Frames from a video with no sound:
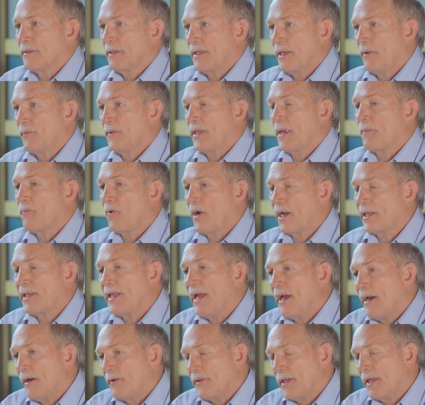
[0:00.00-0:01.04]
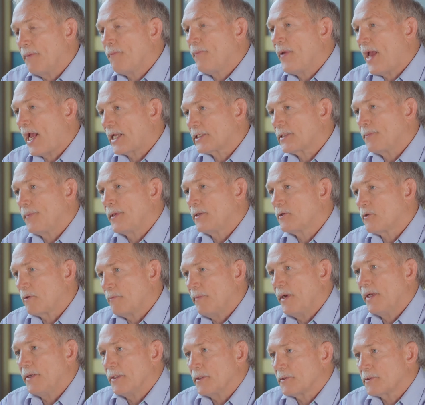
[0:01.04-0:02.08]
And when they break down, the impacts would be
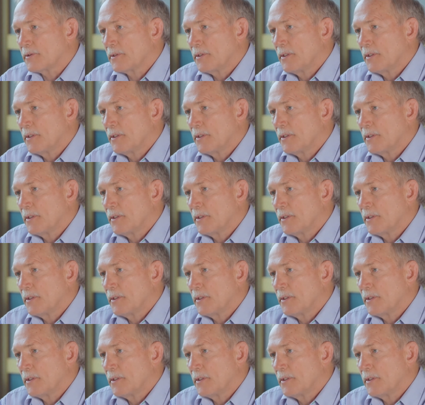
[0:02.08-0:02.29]
tremendous.